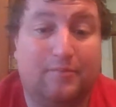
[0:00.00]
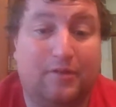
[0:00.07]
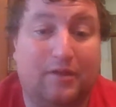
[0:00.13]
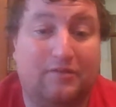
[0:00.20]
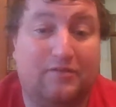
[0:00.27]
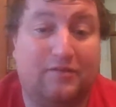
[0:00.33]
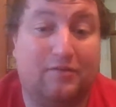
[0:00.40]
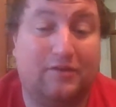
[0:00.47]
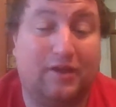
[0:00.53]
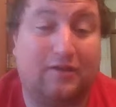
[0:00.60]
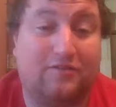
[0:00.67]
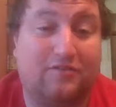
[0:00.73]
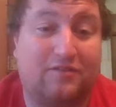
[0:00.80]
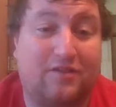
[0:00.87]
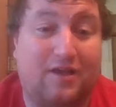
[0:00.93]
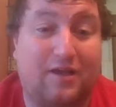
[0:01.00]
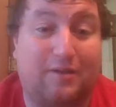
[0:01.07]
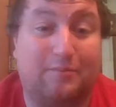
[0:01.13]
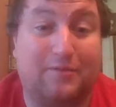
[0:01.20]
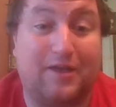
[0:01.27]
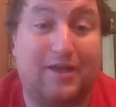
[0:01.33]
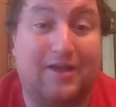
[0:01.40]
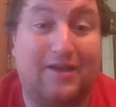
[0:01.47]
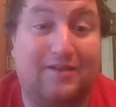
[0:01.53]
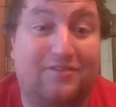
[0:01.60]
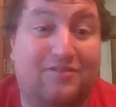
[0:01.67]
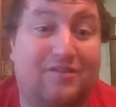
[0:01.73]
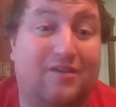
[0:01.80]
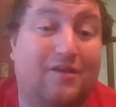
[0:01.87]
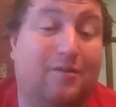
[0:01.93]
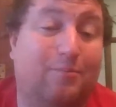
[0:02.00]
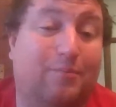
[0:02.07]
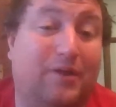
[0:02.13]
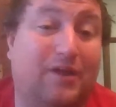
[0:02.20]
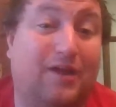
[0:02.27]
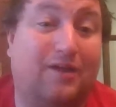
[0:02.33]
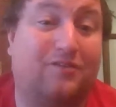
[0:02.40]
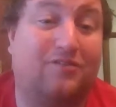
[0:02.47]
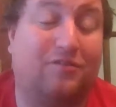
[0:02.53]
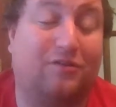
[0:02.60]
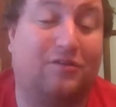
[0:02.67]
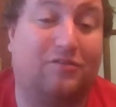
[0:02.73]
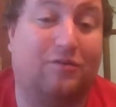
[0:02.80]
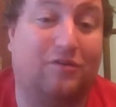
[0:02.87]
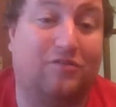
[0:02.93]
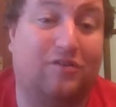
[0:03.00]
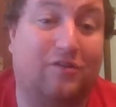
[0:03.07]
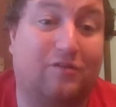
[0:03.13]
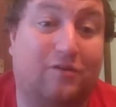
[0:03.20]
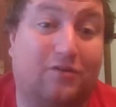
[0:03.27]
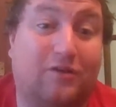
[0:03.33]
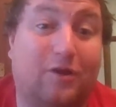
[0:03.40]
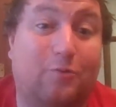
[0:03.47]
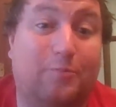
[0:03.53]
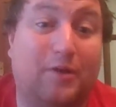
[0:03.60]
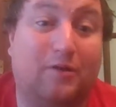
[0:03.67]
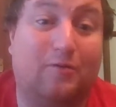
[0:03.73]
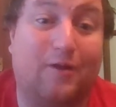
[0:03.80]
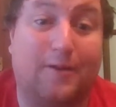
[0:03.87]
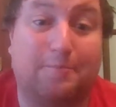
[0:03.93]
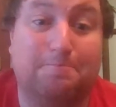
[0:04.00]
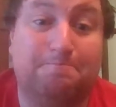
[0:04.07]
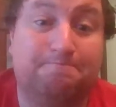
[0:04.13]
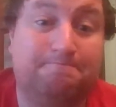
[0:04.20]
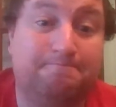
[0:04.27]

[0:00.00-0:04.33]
Until next time, guys, be excellent to each other. Go Big Red.